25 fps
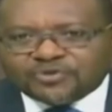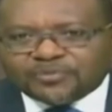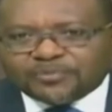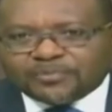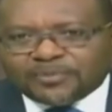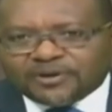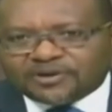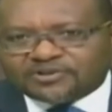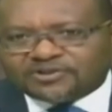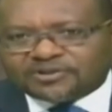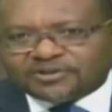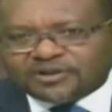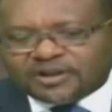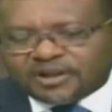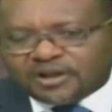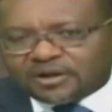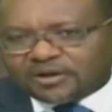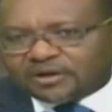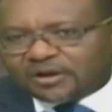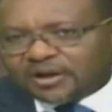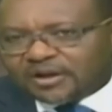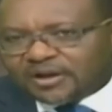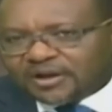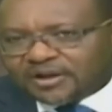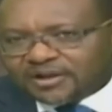
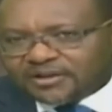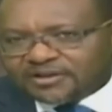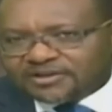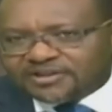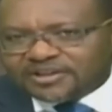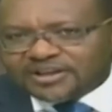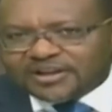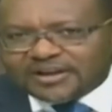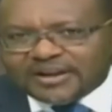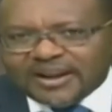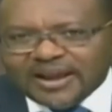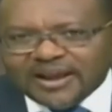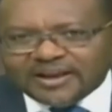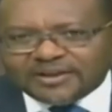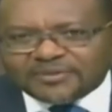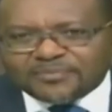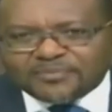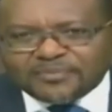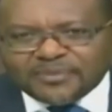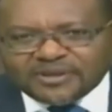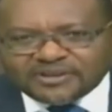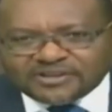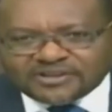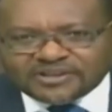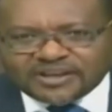personnel declared
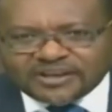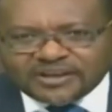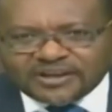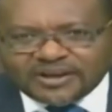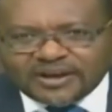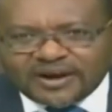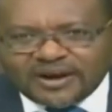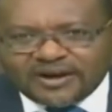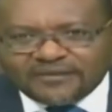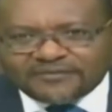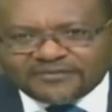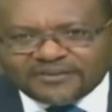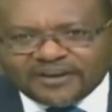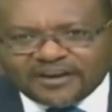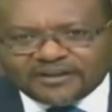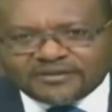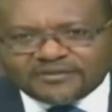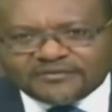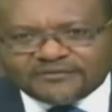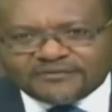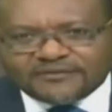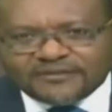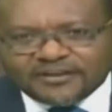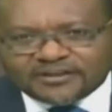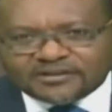missing after
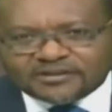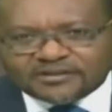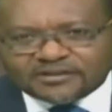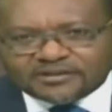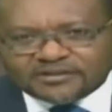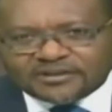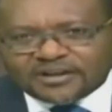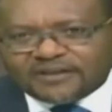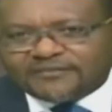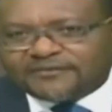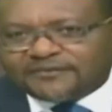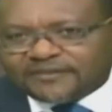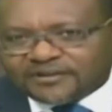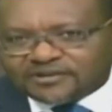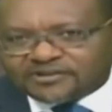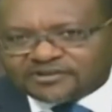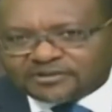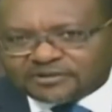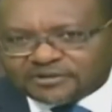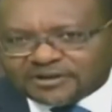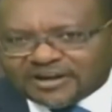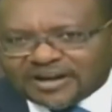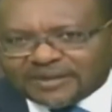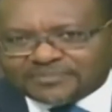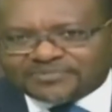their
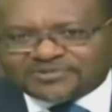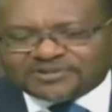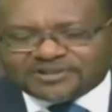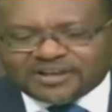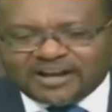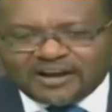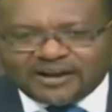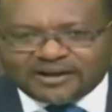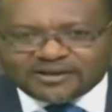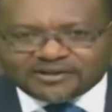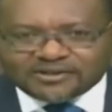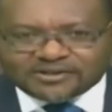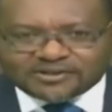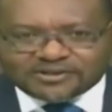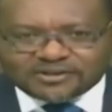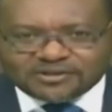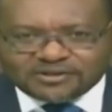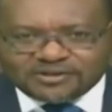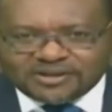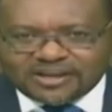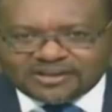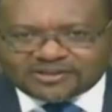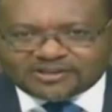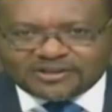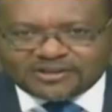vessel capsized
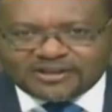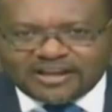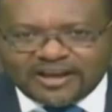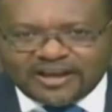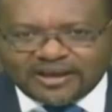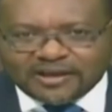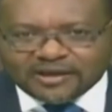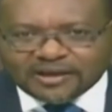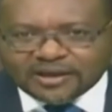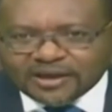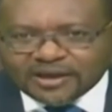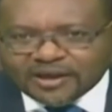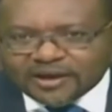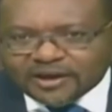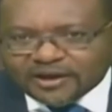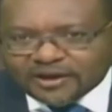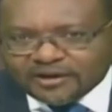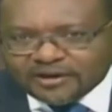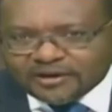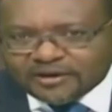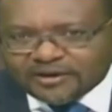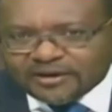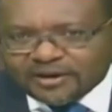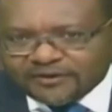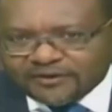yesterday.
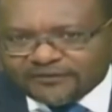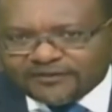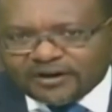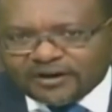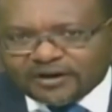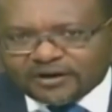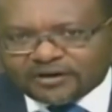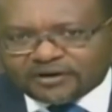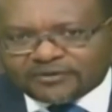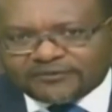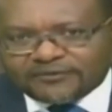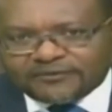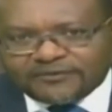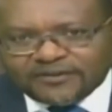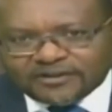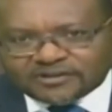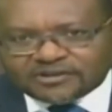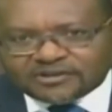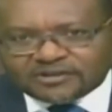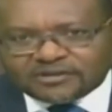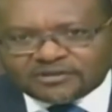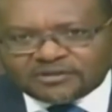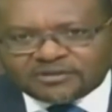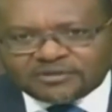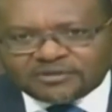The naval
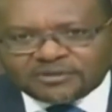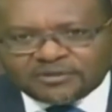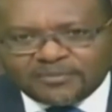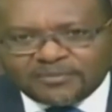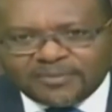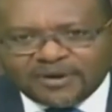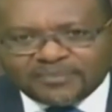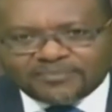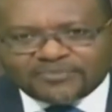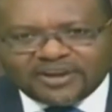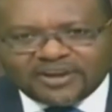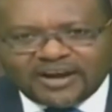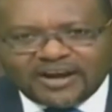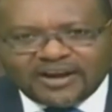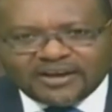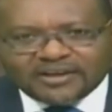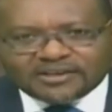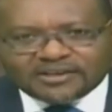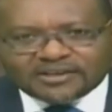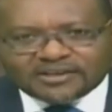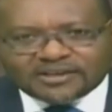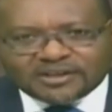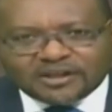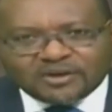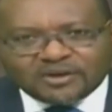vessel,
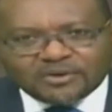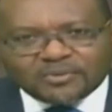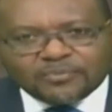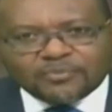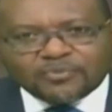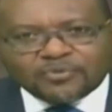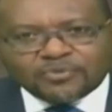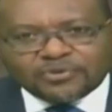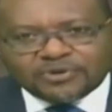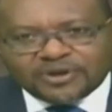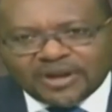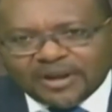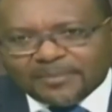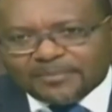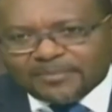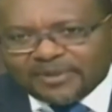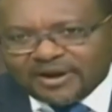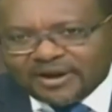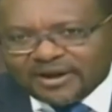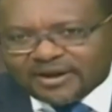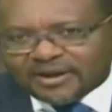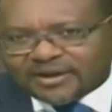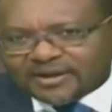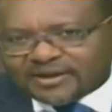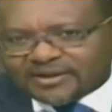baptized
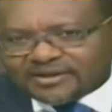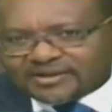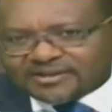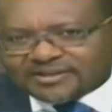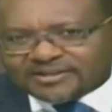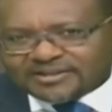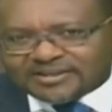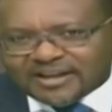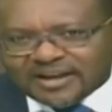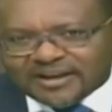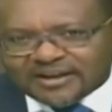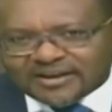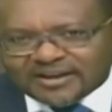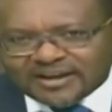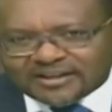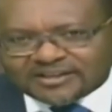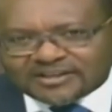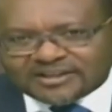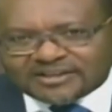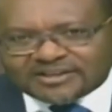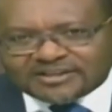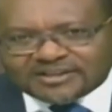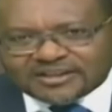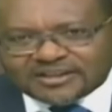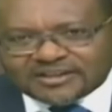Lumundemba, sank
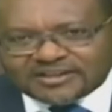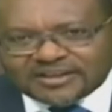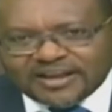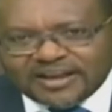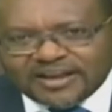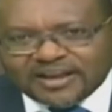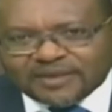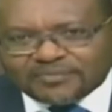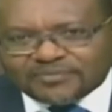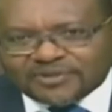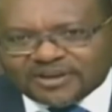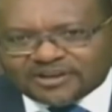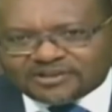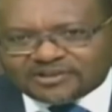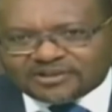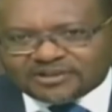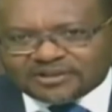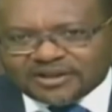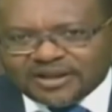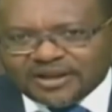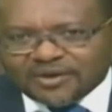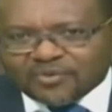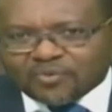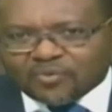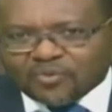at 6 a.m.
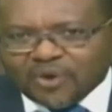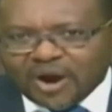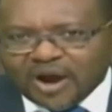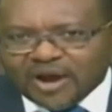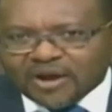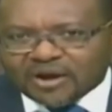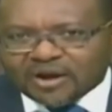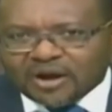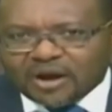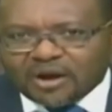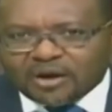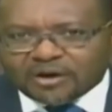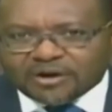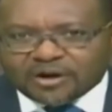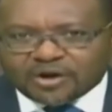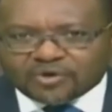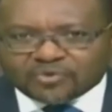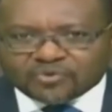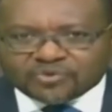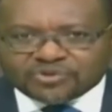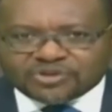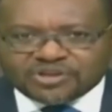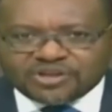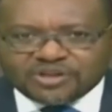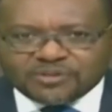yesterday while on a
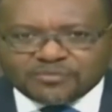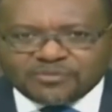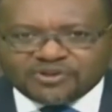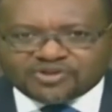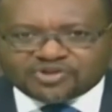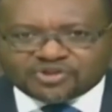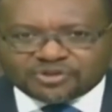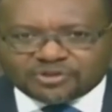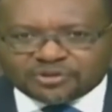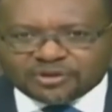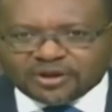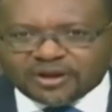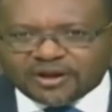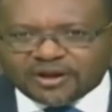routine mission.